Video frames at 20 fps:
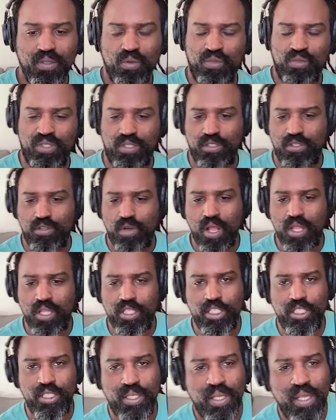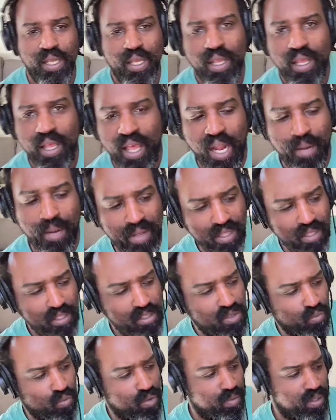astrology. And I met
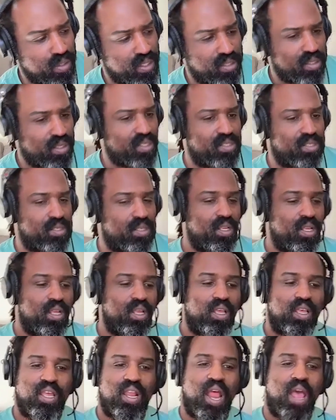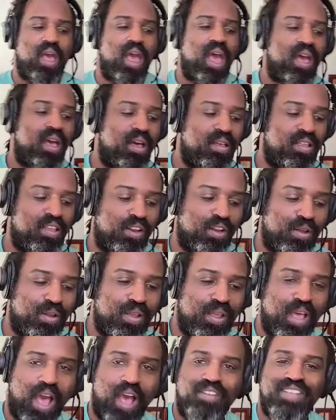this woman because, again, I
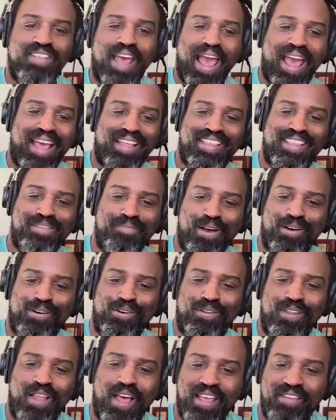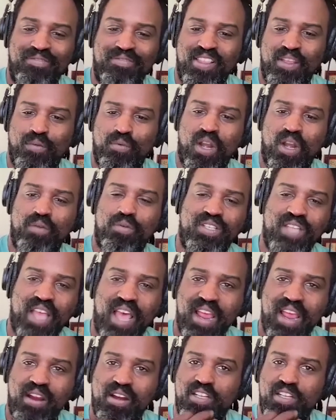was an athlete my whole life. And then when I
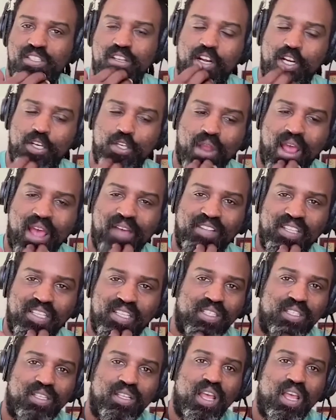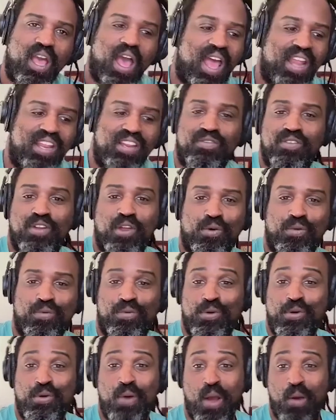retired and started traveling, I didn't know
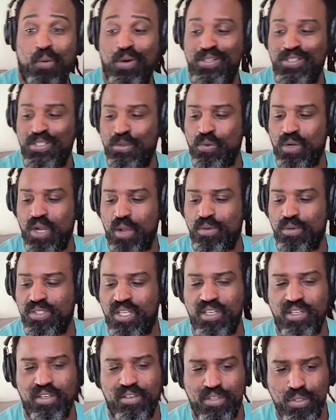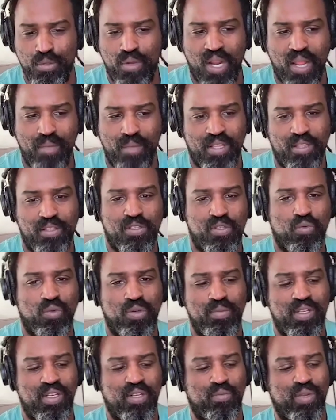who I was or what I was going to do. And I met this
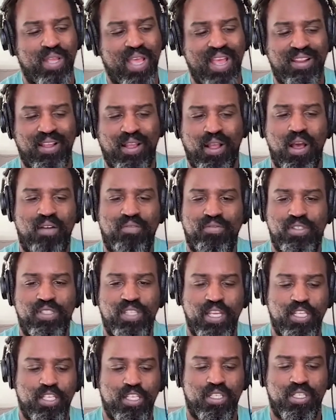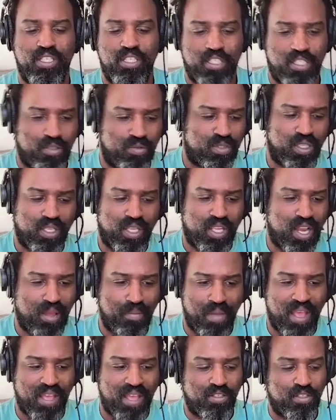woman and we had a conversation. She was looking at
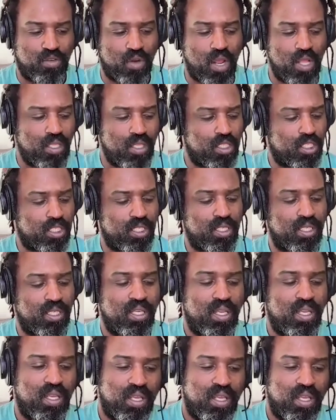my astrology,